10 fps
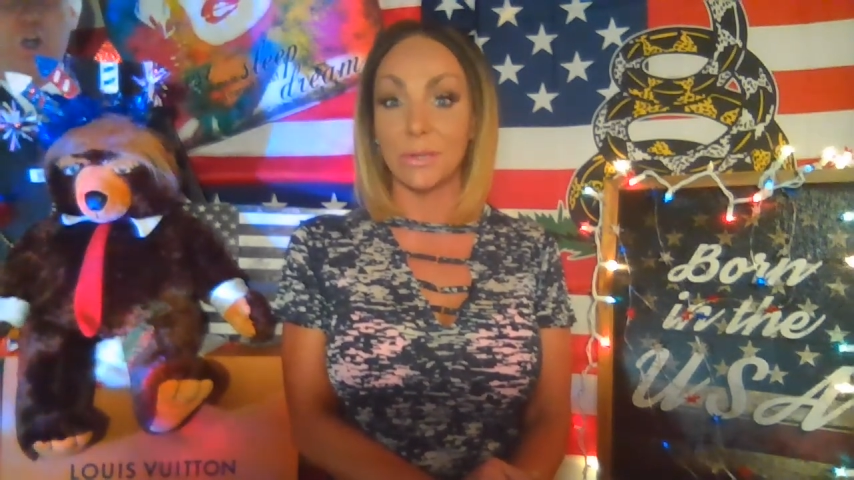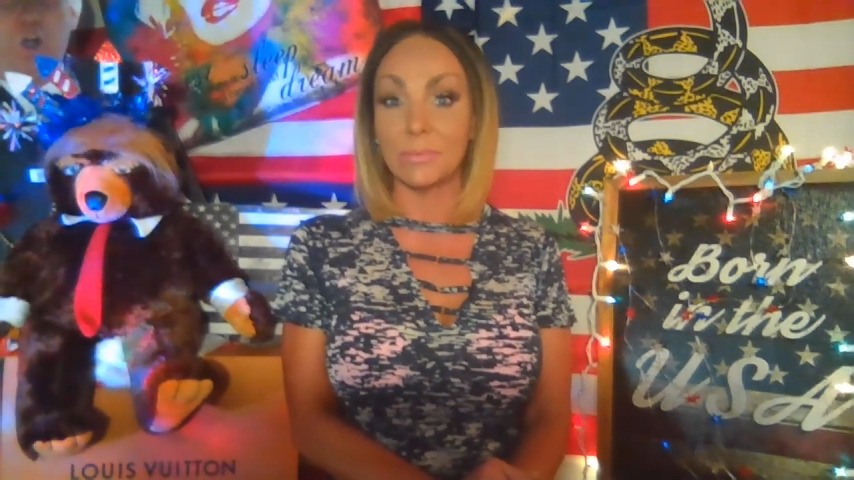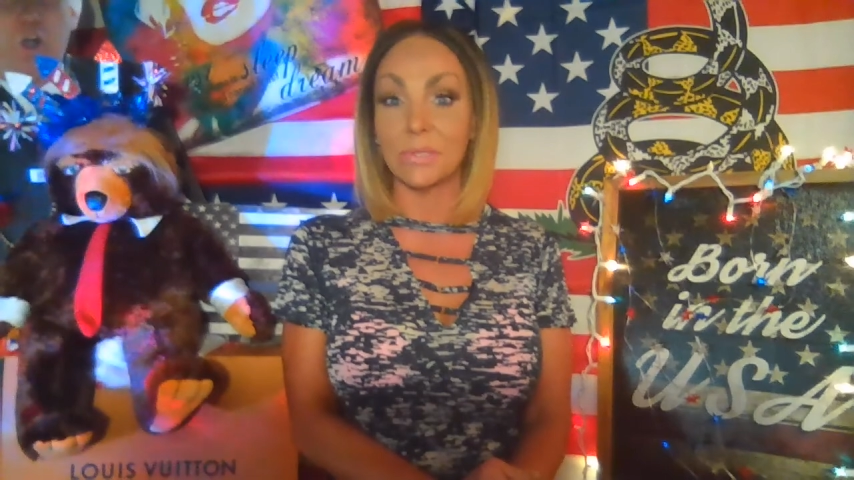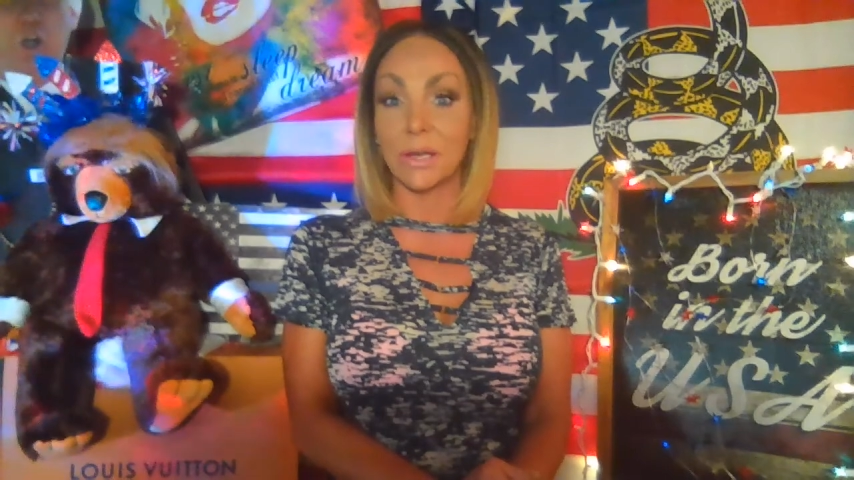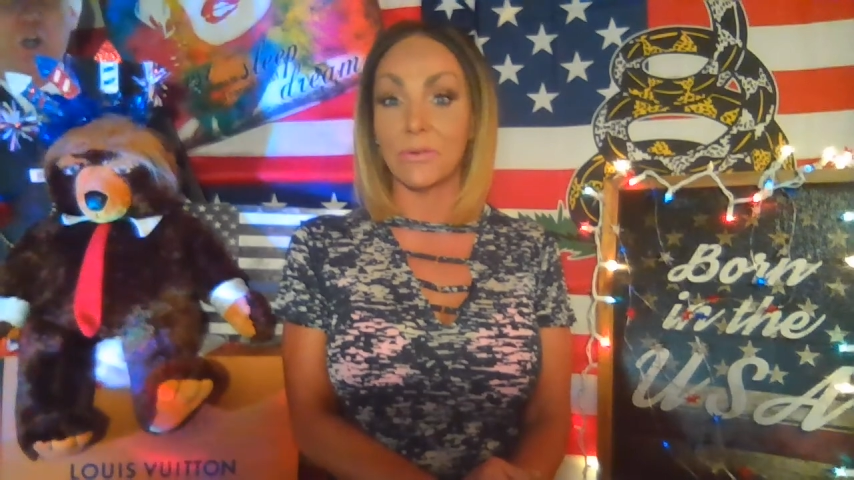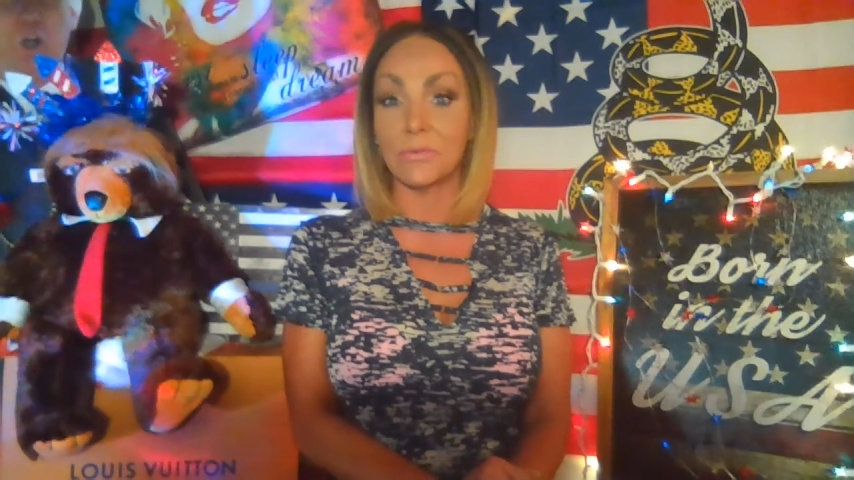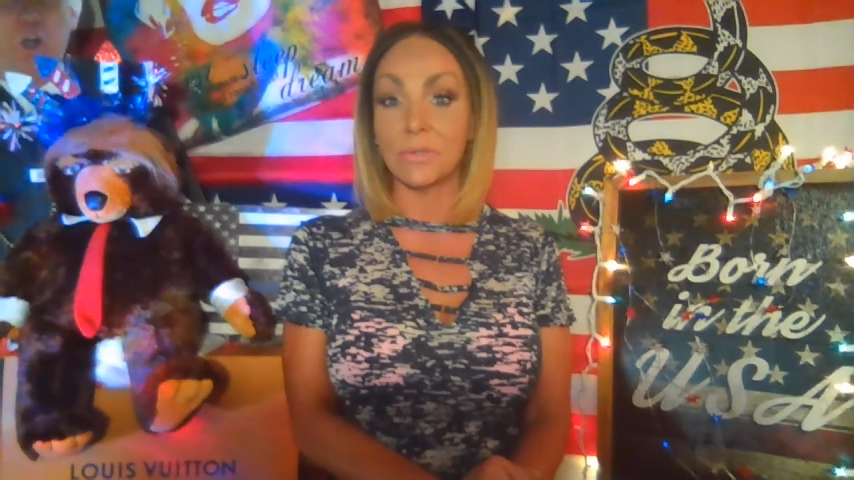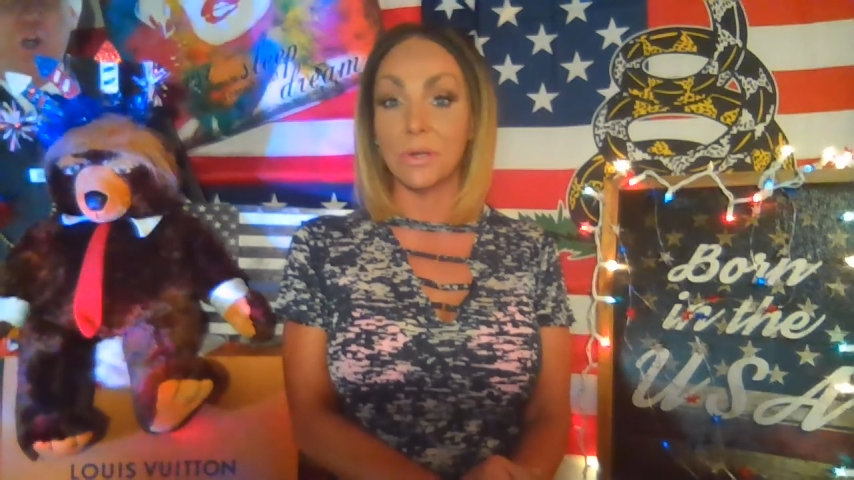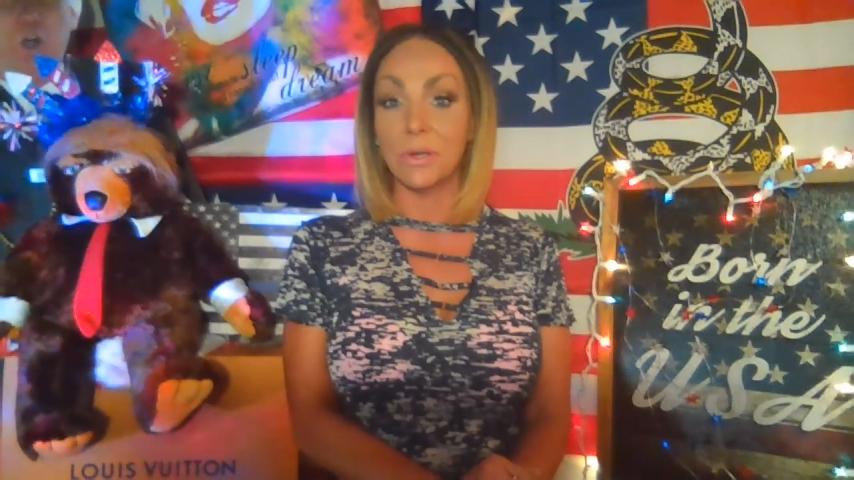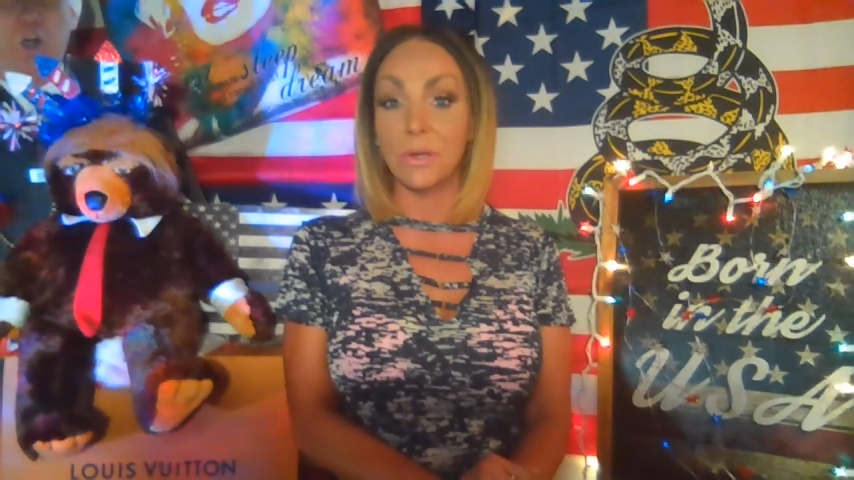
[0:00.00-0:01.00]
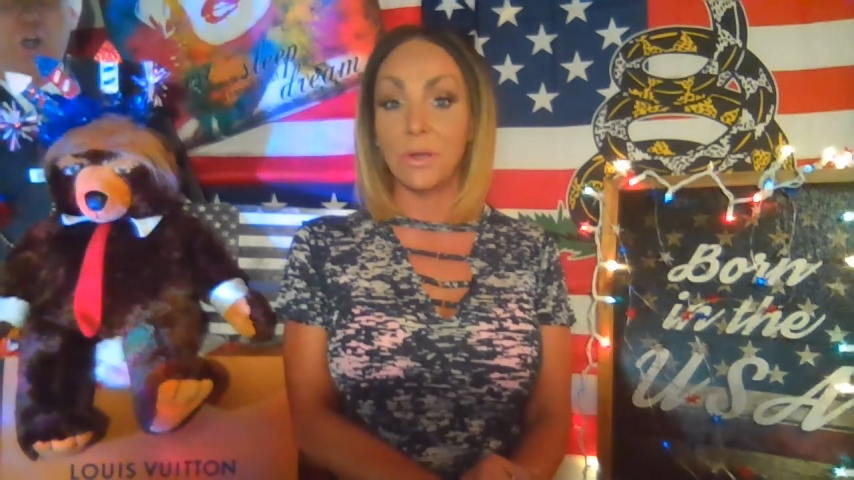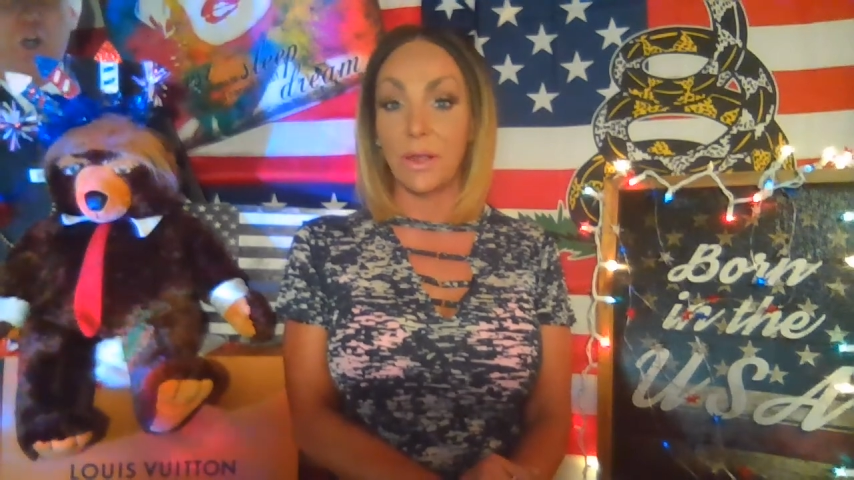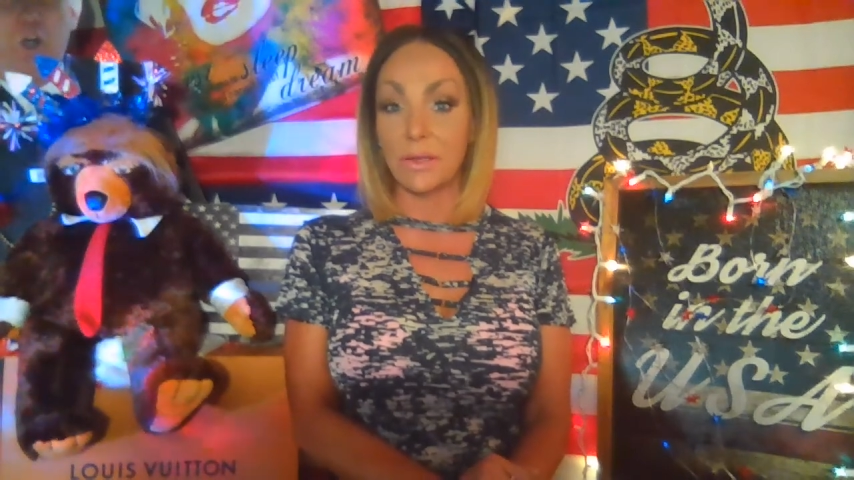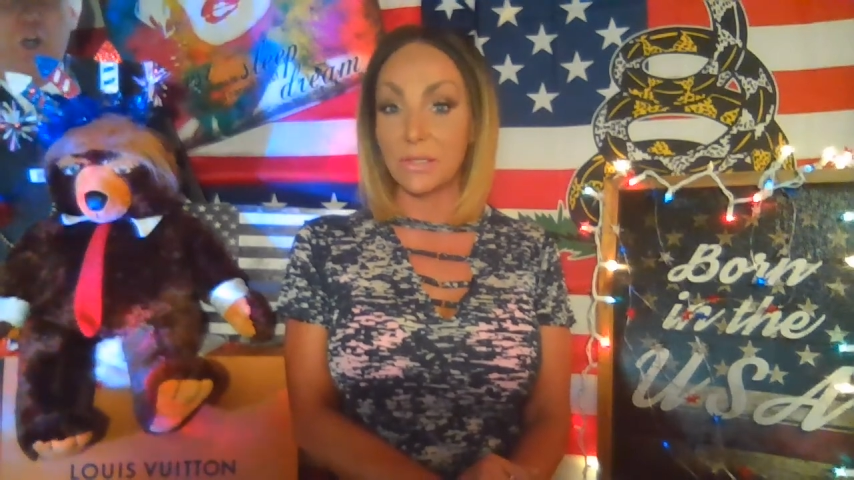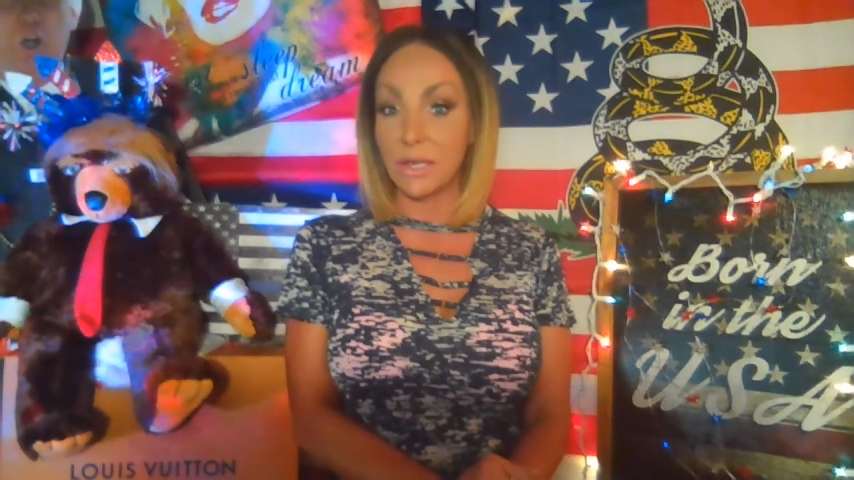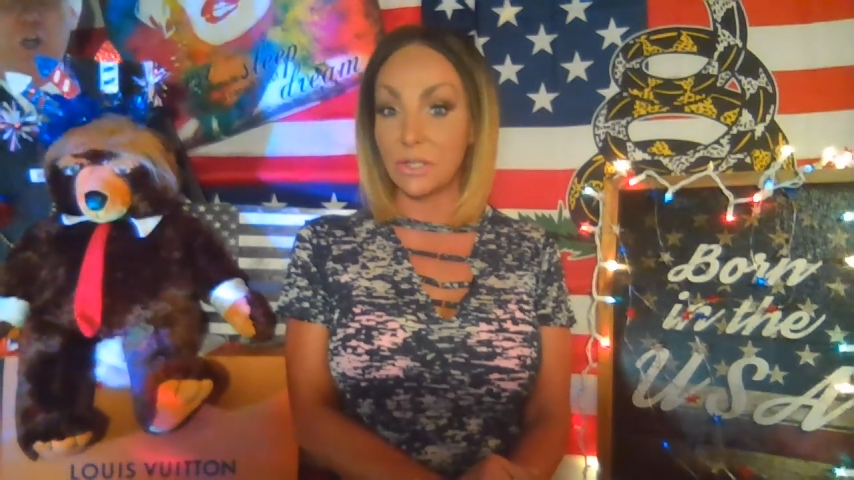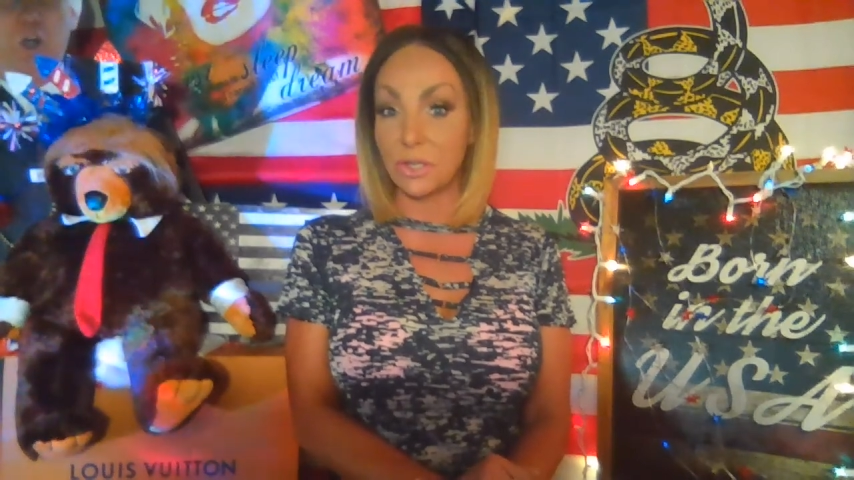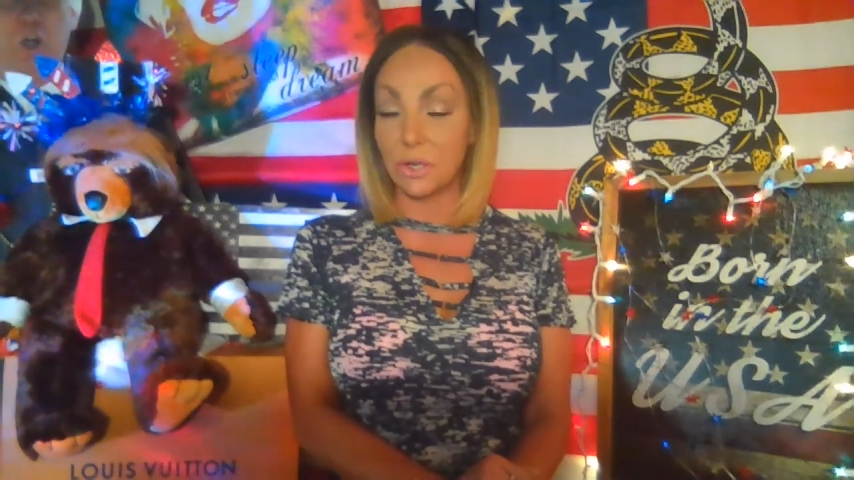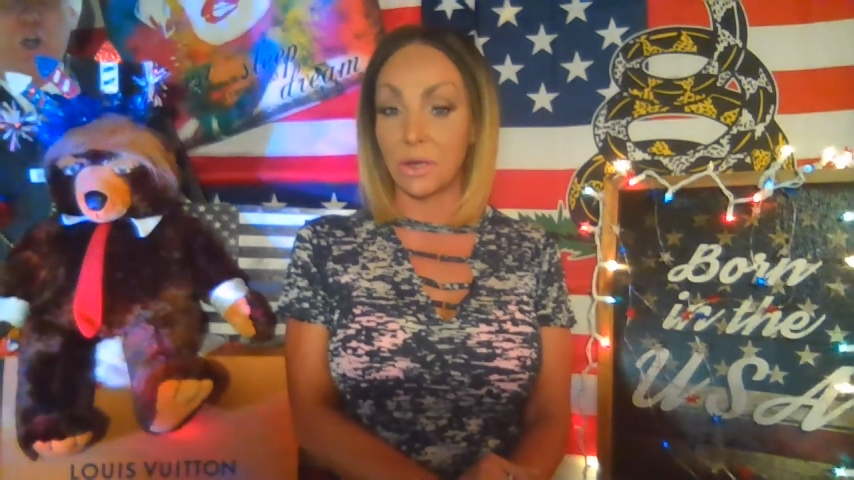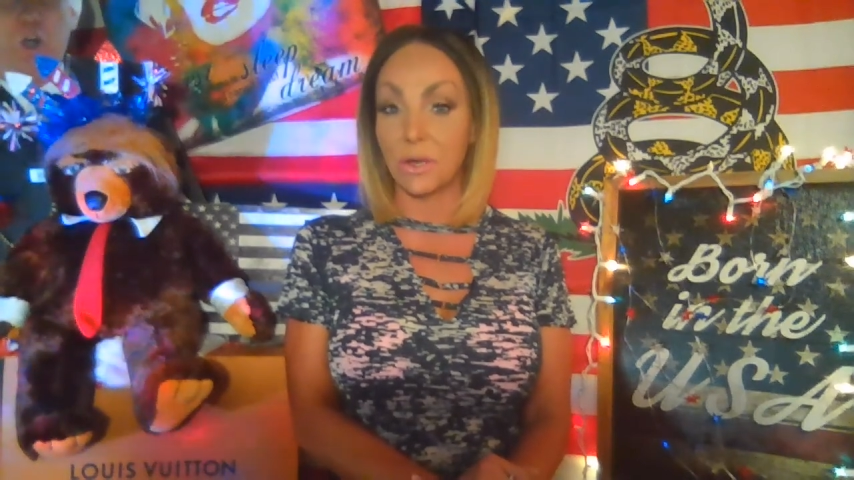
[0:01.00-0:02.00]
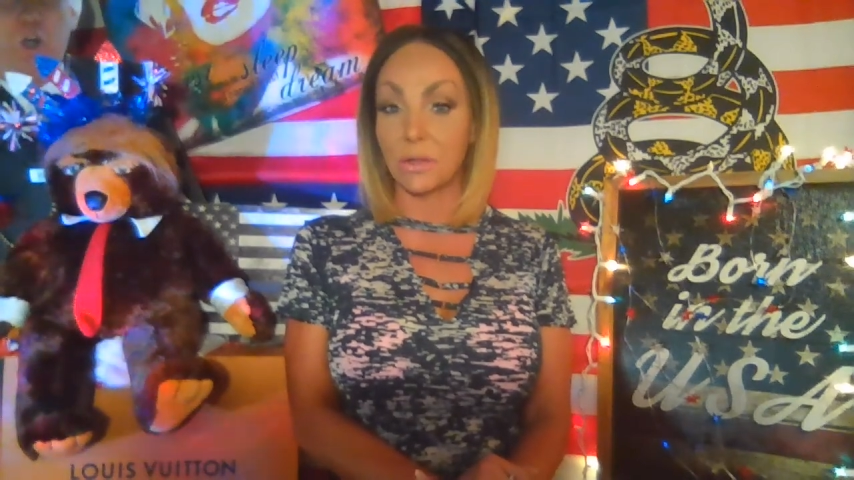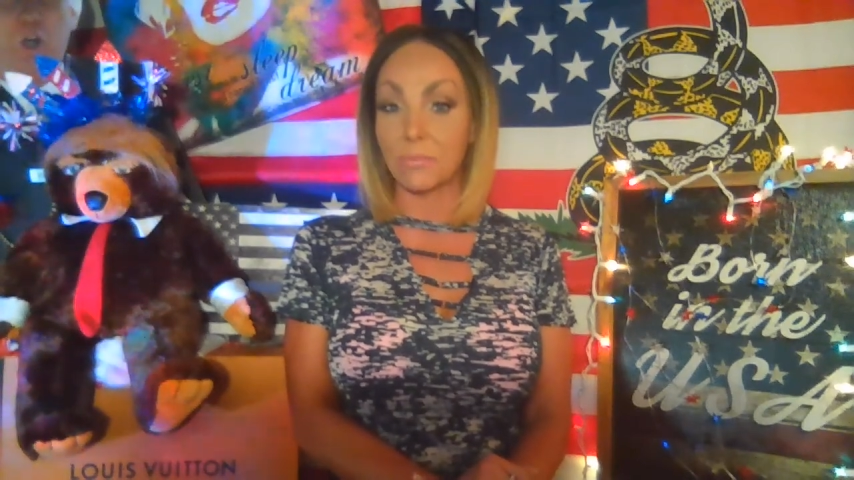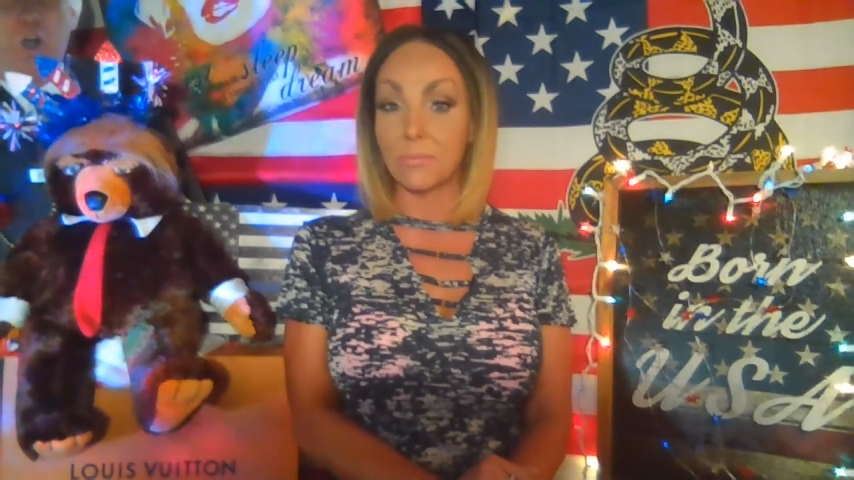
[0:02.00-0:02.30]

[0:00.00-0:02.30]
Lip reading: themselves, as they should.